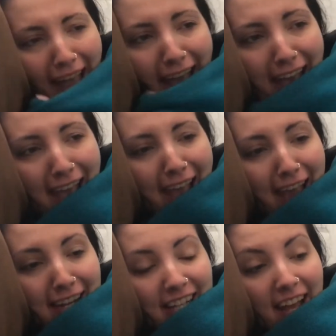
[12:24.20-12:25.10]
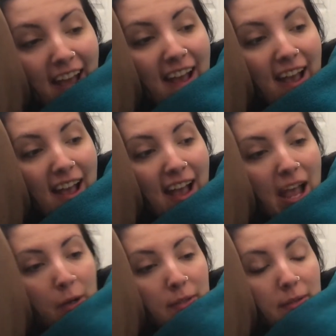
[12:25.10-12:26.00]
And
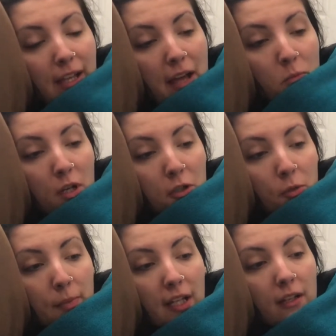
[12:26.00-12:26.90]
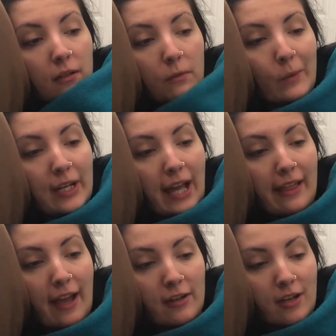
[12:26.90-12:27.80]
I was had one hoop in, one
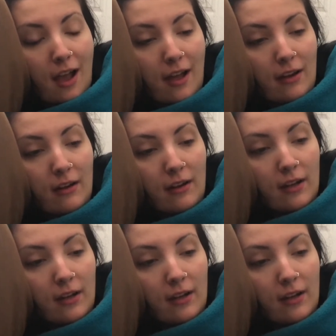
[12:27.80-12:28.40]
eyelash on.